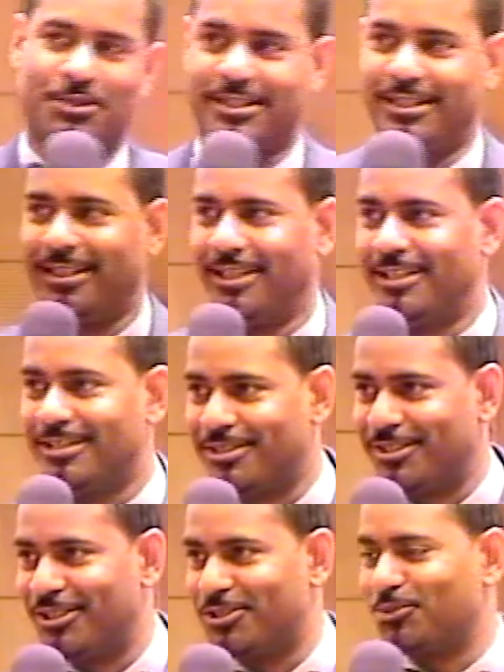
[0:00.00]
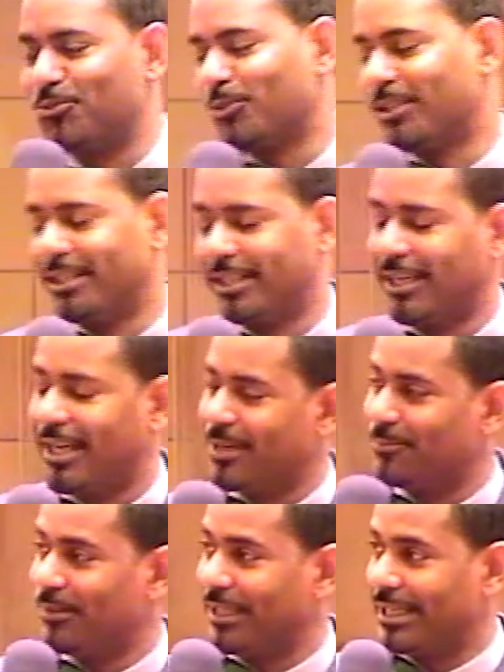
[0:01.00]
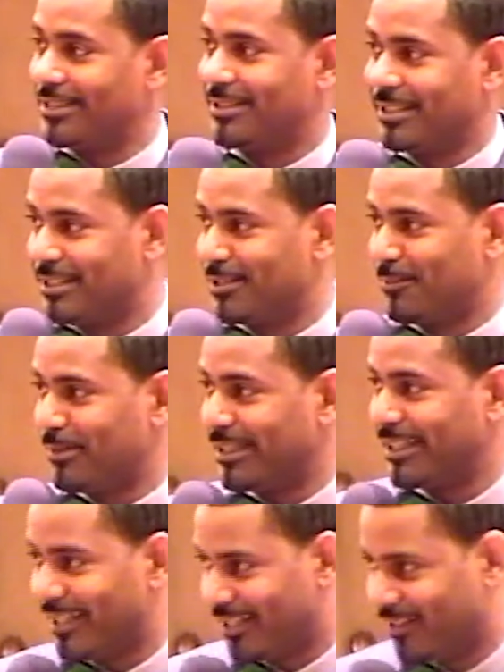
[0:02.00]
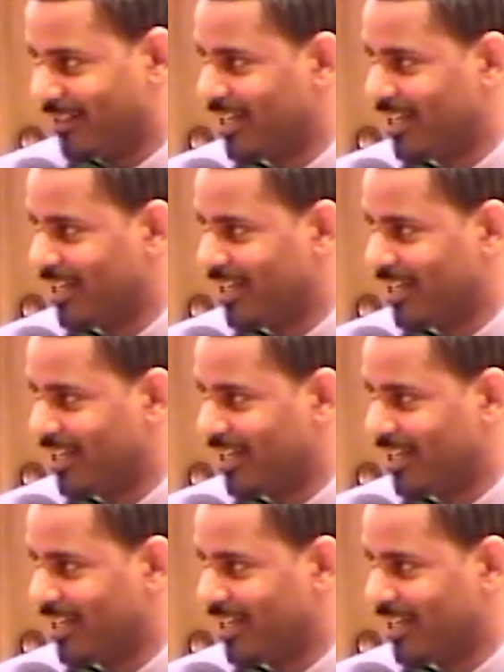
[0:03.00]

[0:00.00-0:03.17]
and it is just really a blessing to be here.